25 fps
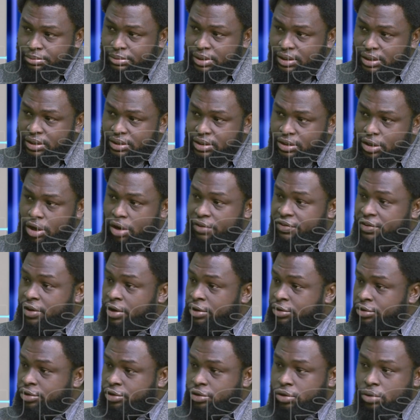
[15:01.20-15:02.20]
minutes of
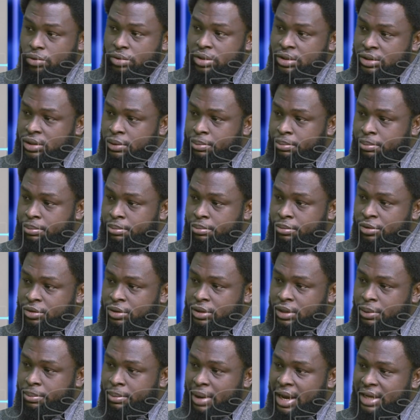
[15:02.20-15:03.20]
controlling
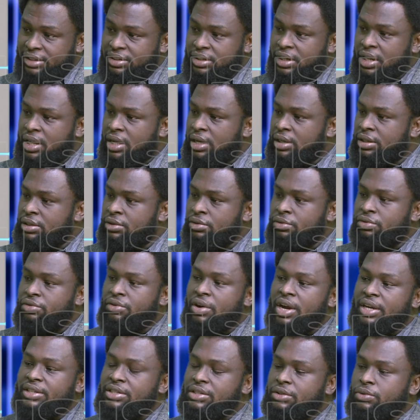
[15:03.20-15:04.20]
the match, the
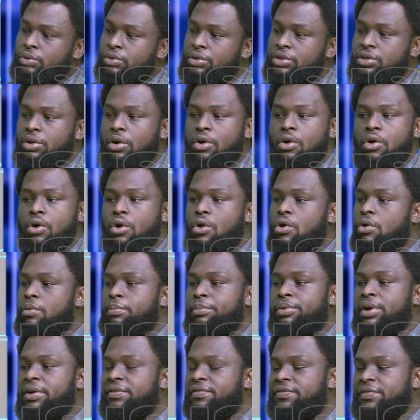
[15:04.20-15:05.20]
rest was all
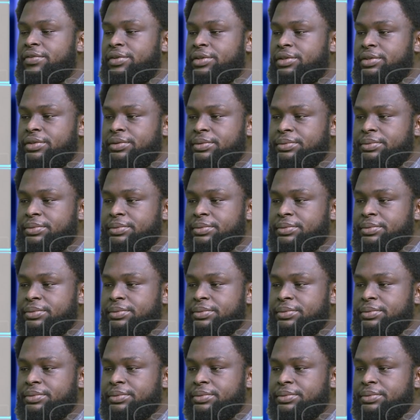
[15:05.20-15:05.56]
Brentford.